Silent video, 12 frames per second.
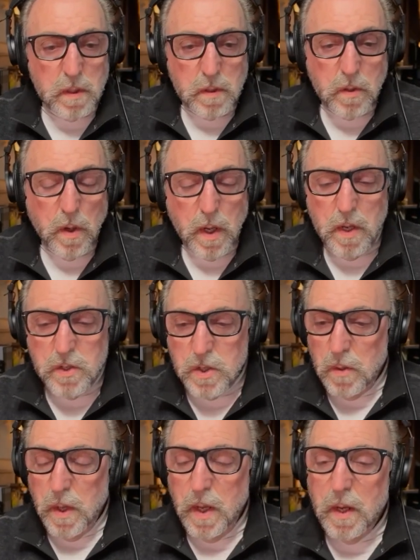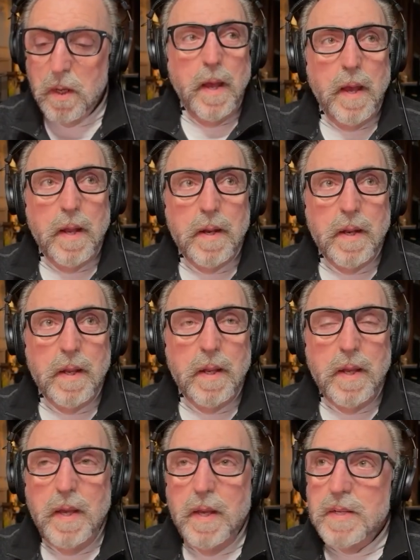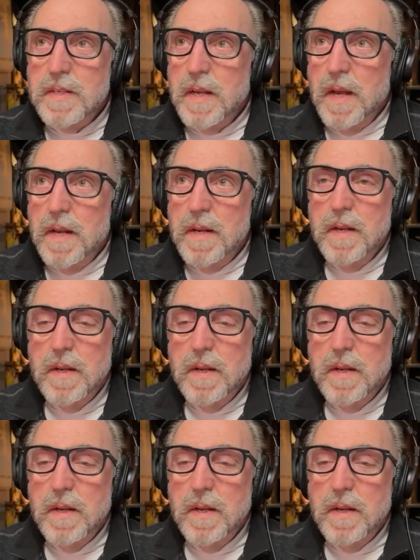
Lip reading: cooking show here. And he said,